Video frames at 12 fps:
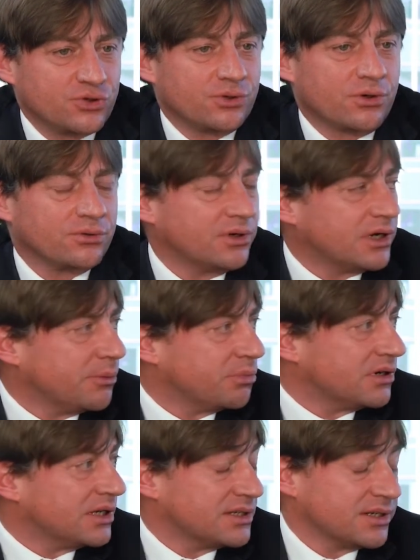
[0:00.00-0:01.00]
Manturov
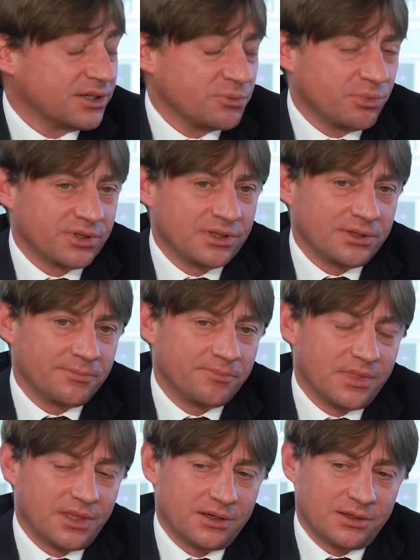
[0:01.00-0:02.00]
and with the Ministry
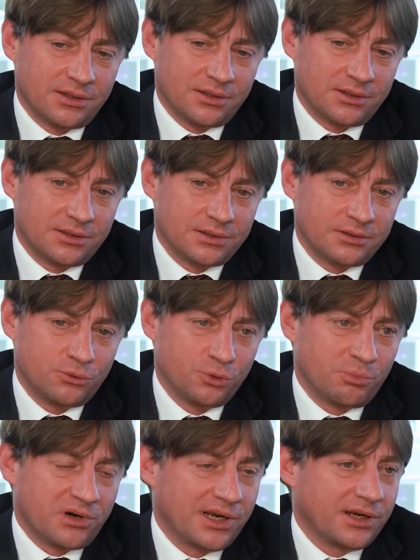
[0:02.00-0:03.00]
of Industry and
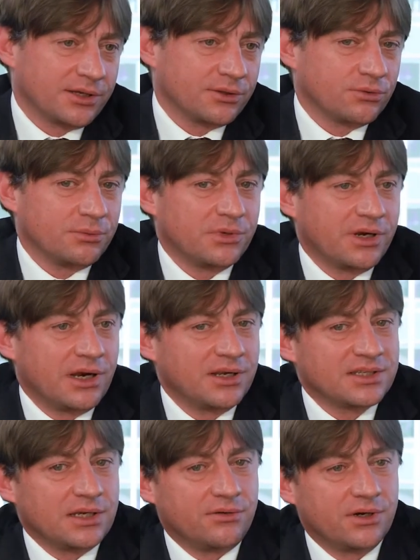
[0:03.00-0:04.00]
Trade, particularly
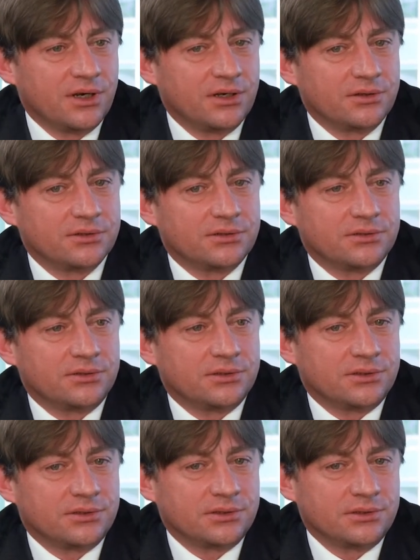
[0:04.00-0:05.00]
on international
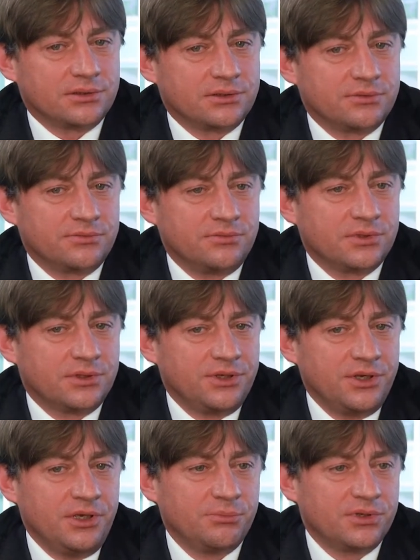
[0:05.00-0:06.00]
cooperation and
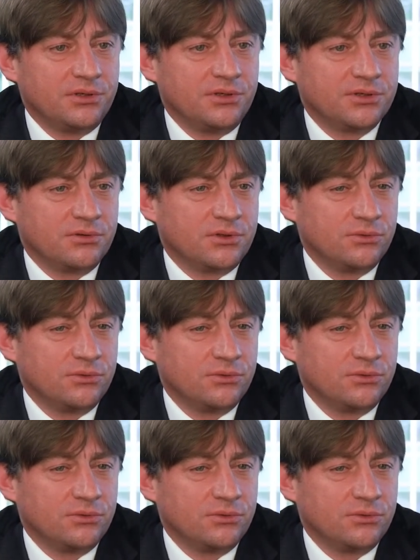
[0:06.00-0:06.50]
exports.